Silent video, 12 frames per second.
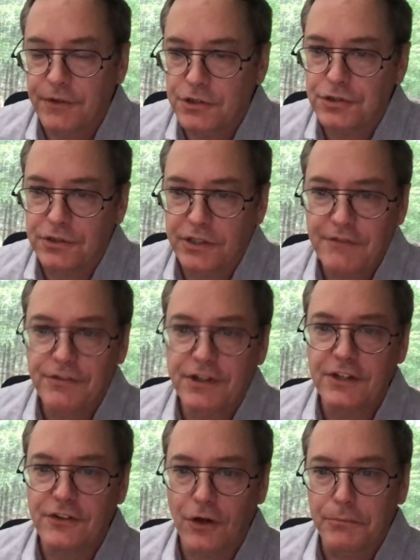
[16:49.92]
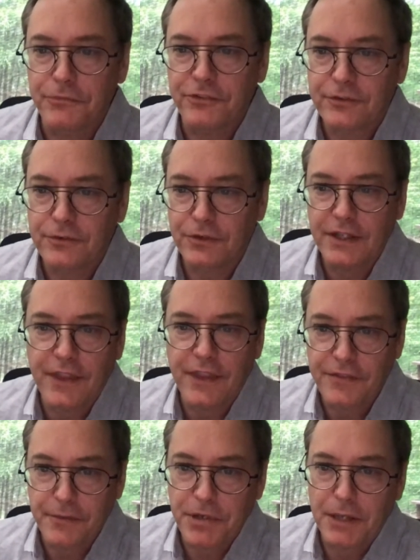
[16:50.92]
virtually every dome screen
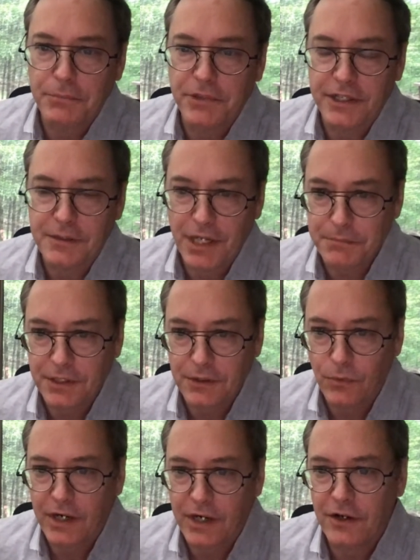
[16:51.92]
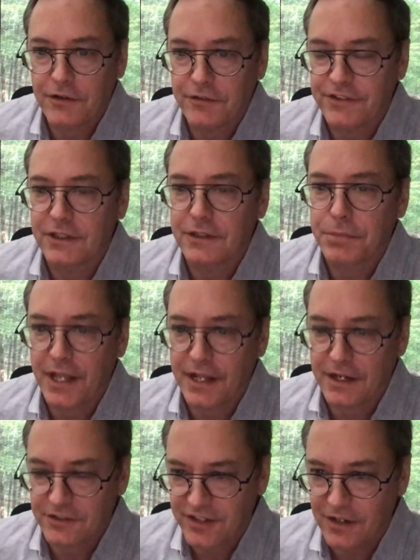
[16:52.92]
that the public might be aware of in
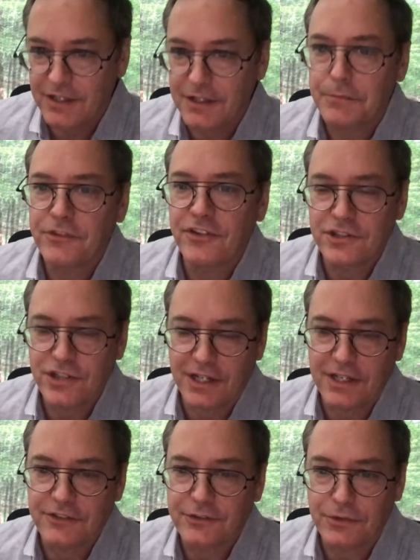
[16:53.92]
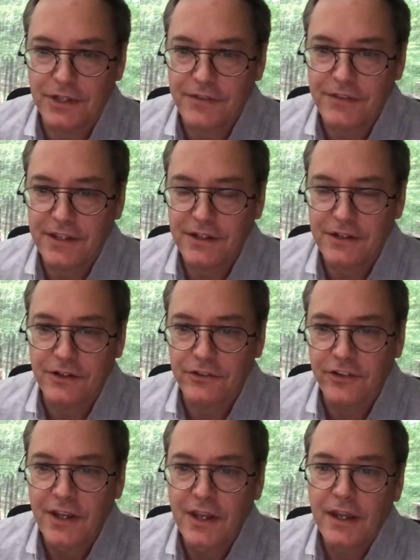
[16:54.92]
planetariums, in giant screen
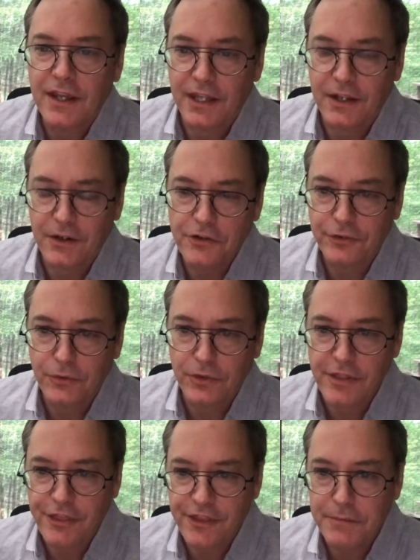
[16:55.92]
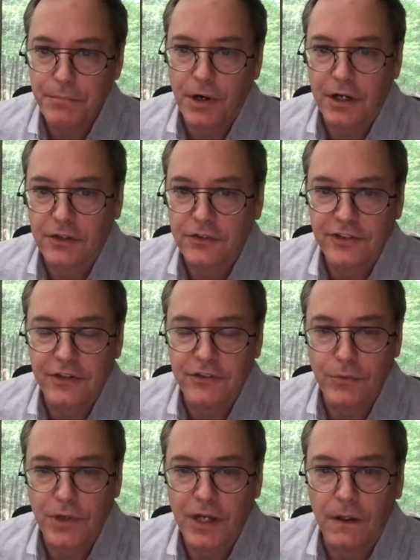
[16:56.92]
theaters, and also in theme parks
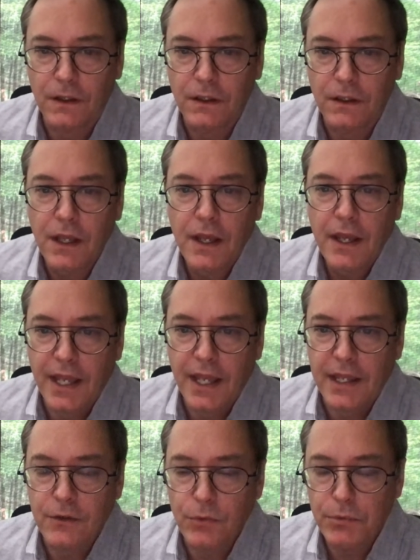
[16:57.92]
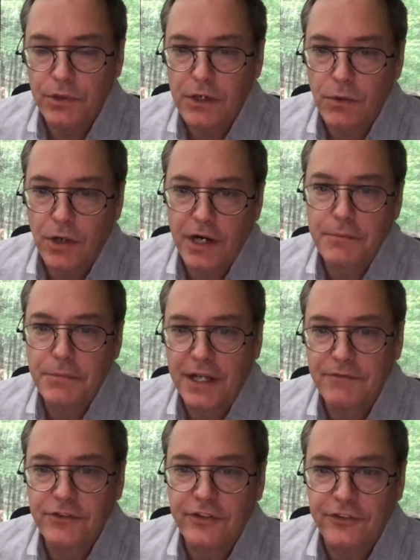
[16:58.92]
as well. And we were acquired by
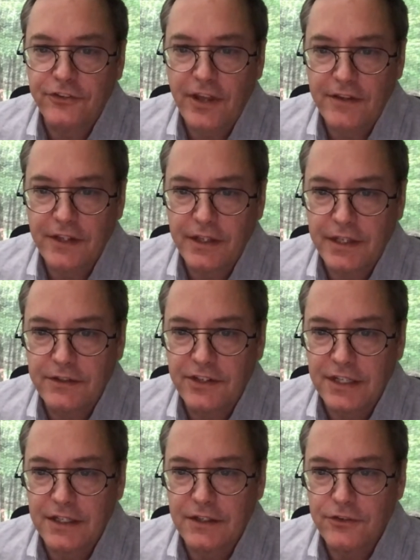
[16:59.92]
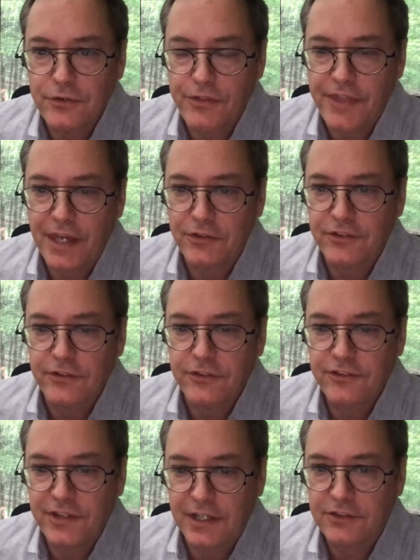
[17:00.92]
Evans and Sutherland in
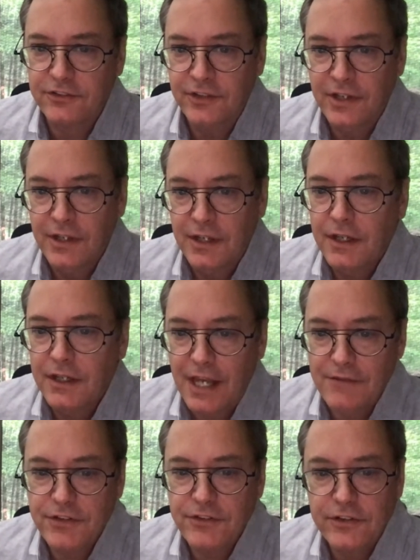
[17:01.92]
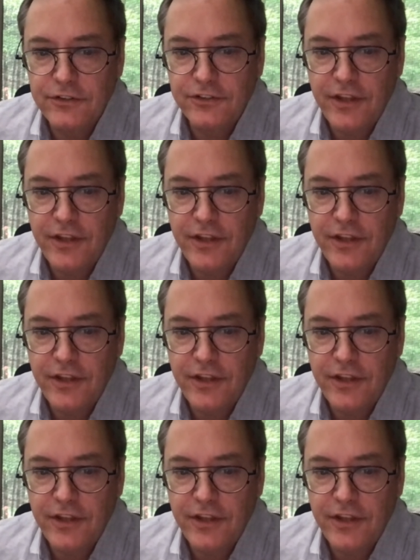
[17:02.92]
2006. Evans and